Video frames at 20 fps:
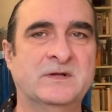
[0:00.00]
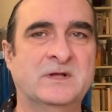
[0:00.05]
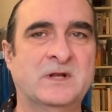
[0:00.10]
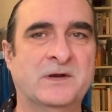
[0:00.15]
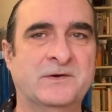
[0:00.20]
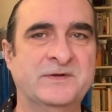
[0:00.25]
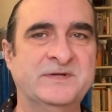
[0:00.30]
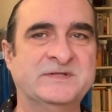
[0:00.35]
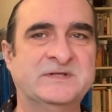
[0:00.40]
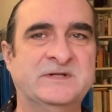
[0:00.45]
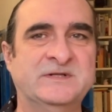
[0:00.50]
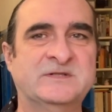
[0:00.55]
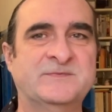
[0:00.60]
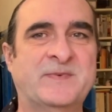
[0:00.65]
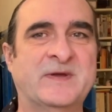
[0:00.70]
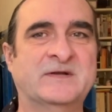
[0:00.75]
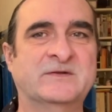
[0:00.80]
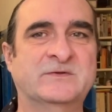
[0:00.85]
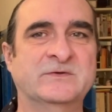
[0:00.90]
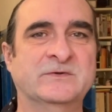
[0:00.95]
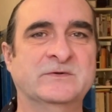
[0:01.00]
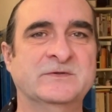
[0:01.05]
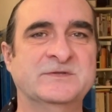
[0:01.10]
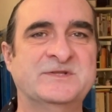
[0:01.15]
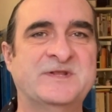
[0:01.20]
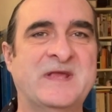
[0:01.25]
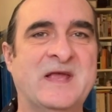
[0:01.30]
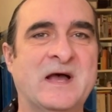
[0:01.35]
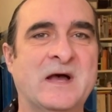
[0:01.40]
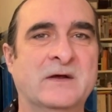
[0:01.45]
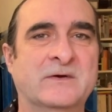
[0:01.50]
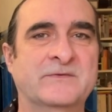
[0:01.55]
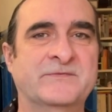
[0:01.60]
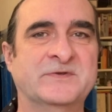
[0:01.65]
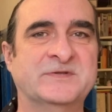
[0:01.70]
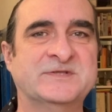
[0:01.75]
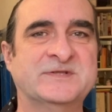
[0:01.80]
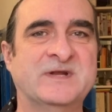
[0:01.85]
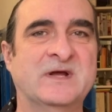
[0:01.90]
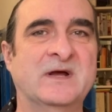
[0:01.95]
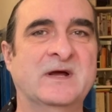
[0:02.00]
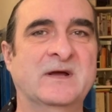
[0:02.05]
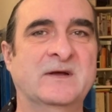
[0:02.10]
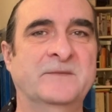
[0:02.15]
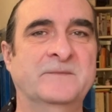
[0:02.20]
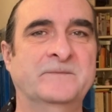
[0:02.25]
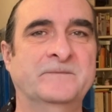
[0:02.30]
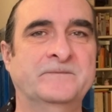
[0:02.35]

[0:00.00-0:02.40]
Clarice Lispector's The Hour of the Star.